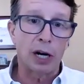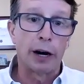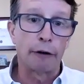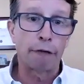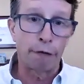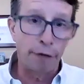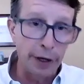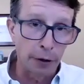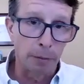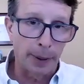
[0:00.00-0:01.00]
are
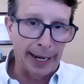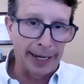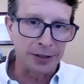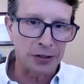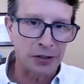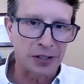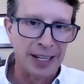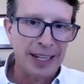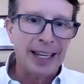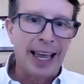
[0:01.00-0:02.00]
fear-based
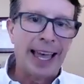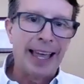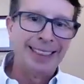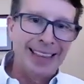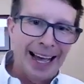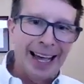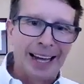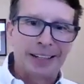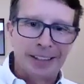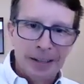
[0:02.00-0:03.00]
and not